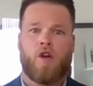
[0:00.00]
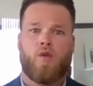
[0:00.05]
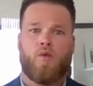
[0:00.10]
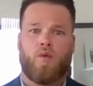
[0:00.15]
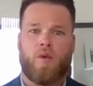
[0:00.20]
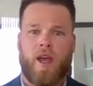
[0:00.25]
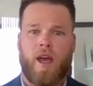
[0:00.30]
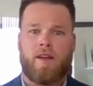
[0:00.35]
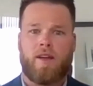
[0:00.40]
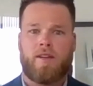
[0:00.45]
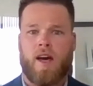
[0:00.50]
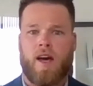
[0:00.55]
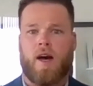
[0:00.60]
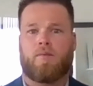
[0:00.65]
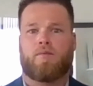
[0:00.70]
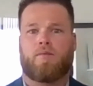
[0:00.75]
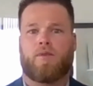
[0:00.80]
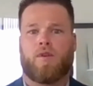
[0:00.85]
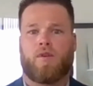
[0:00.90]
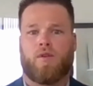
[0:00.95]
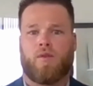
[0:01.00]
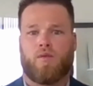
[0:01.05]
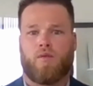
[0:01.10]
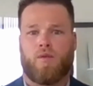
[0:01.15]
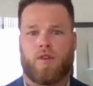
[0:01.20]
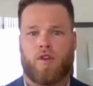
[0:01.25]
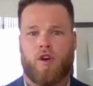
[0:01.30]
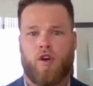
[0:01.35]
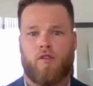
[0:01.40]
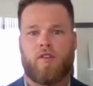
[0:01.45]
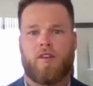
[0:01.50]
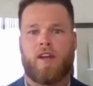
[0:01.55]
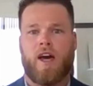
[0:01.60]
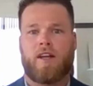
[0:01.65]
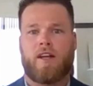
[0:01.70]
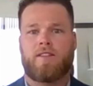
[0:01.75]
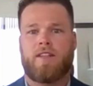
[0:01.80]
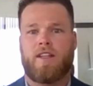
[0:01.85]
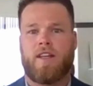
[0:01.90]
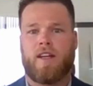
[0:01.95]
we end up with
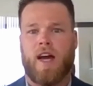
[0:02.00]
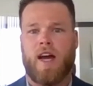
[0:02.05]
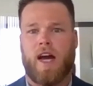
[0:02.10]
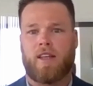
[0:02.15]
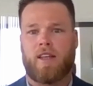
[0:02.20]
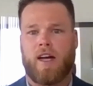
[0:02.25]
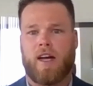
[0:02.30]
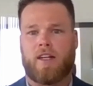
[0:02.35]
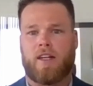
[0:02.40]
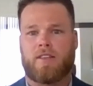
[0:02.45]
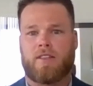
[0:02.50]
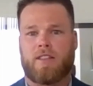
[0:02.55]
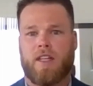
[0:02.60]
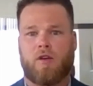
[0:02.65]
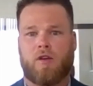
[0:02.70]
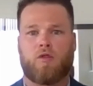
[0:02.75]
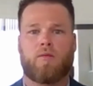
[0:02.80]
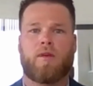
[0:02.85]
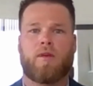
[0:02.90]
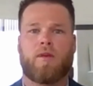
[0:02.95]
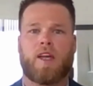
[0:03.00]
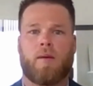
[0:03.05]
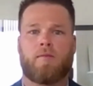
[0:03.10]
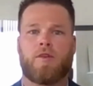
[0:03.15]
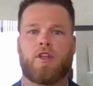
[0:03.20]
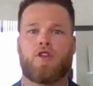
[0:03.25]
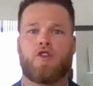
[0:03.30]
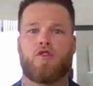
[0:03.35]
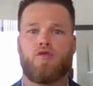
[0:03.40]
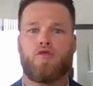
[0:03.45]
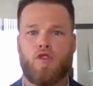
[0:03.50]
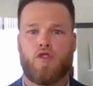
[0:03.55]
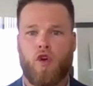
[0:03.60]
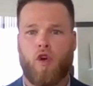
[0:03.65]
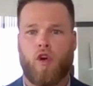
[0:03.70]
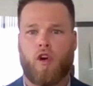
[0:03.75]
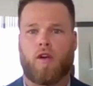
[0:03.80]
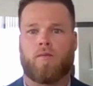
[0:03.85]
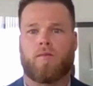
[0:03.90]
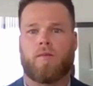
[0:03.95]
COVID-19 guidelines that will become the new
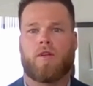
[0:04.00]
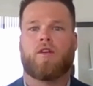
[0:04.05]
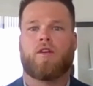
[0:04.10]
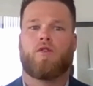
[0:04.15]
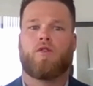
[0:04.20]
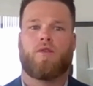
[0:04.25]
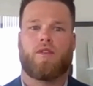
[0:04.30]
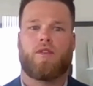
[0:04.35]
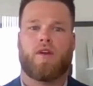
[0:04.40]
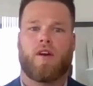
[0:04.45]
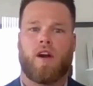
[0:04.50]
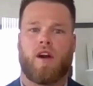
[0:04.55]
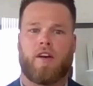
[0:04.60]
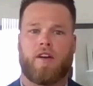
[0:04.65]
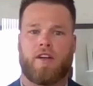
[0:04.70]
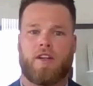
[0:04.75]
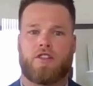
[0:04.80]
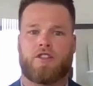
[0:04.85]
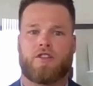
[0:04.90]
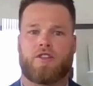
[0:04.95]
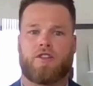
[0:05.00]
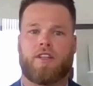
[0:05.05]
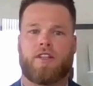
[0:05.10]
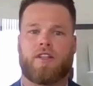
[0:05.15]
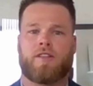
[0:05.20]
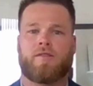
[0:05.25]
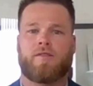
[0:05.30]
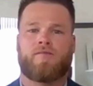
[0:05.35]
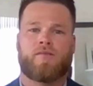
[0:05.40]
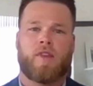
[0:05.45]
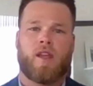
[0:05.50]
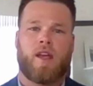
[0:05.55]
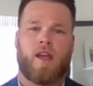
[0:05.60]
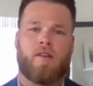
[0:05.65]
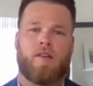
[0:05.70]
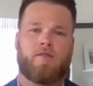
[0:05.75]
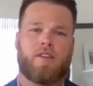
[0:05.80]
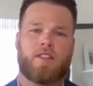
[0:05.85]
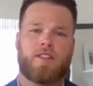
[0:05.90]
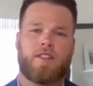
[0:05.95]
norm within our industry.
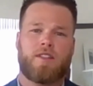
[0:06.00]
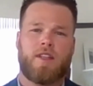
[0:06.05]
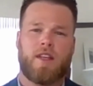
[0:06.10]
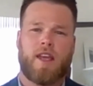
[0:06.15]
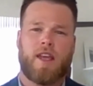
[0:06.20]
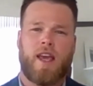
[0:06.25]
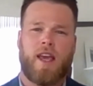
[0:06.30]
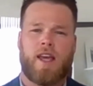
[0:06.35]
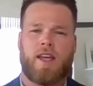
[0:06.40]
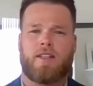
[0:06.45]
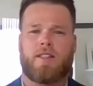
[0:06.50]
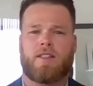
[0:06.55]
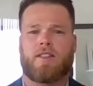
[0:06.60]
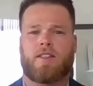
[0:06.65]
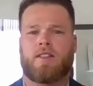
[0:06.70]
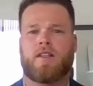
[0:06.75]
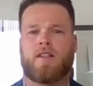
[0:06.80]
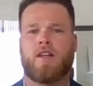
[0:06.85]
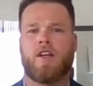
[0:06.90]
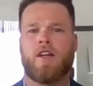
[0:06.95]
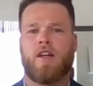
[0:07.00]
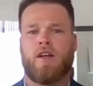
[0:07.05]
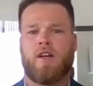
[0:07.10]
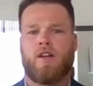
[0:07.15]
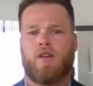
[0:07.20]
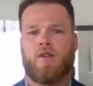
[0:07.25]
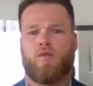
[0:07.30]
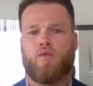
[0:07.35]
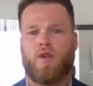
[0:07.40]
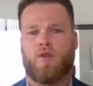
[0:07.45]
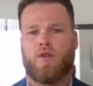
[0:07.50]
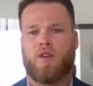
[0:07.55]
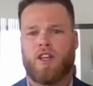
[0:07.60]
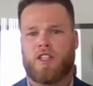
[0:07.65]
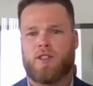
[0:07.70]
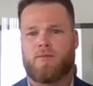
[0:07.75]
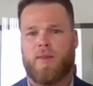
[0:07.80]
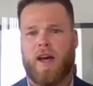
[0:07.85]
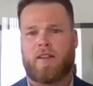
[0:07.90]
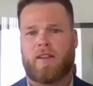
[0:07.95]
If this is the case, we would
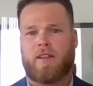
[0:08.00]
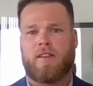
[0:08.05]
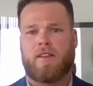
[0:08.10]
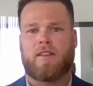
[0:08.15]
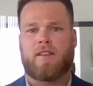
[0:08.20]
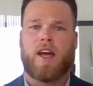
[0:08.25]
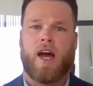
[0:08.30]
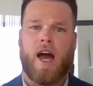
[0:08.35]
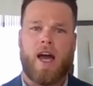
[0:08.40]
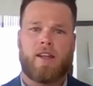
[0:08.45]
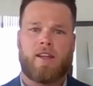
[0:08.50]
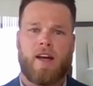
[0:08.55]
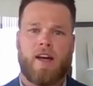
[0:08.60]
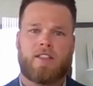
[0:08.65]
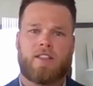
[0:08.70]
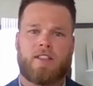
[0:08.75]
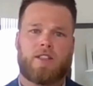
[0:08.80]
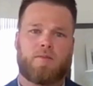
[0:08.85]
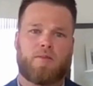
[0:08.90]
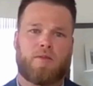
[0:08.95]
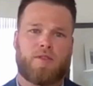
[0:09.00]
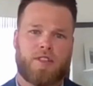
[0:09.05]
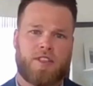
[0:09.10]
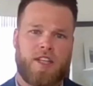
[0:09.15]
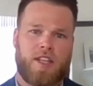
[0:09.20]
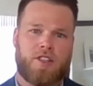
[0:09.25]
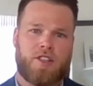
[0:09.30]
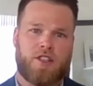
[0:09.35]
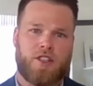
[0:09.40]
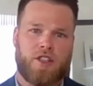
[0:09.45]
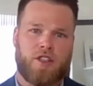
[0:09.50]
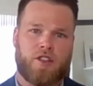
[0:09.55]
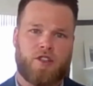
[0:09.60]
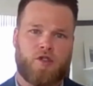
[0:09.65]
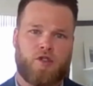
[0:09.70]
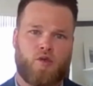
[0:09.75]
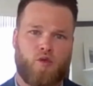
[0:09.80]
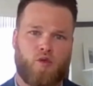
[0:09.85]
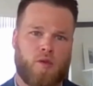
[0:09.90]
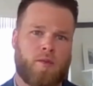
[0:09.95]
expect that the guidelines and procedures
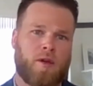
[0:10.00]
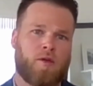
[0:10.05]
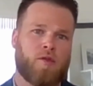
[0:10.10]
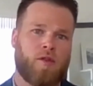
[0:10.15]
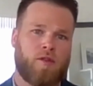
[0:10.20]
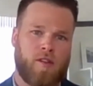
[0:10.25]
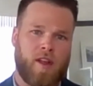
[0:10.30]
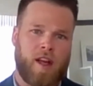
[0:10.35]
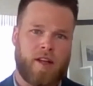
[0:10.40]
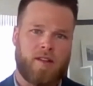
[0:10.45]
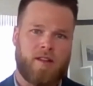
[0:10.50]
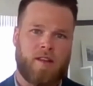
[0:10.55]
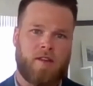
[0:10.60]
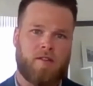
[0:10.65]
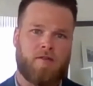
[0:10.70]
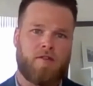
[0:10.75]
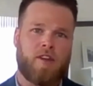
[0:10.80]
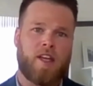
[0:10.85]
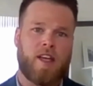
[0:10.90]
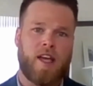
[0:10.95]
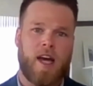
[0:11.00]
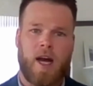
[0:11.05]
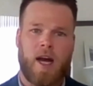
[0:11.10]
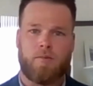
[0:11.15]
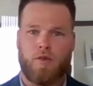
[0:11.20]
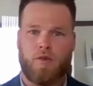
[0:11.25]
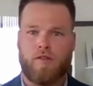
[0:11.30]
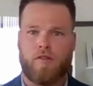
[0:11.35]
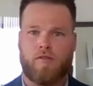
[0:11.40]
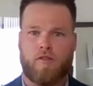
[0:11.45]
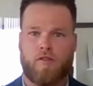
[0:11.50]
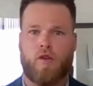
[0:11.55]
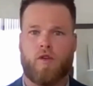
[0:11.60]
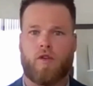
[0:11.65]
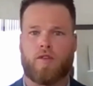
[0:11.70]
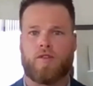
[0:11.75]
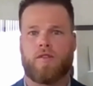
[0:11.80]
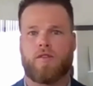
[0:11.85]
will be reflected in the fee guide moving forward.